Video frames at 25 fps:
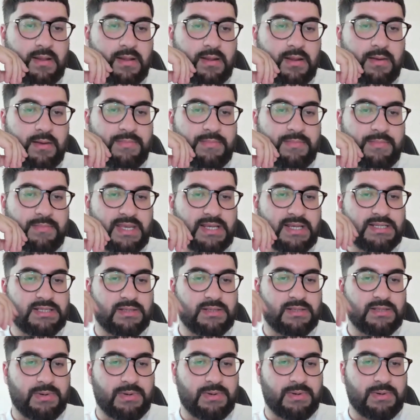I mean, there is the
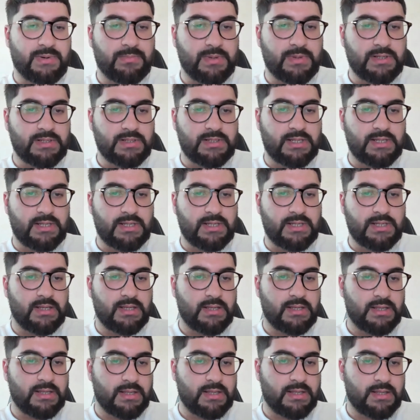possibility
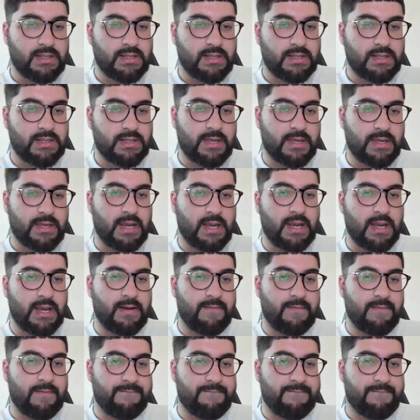that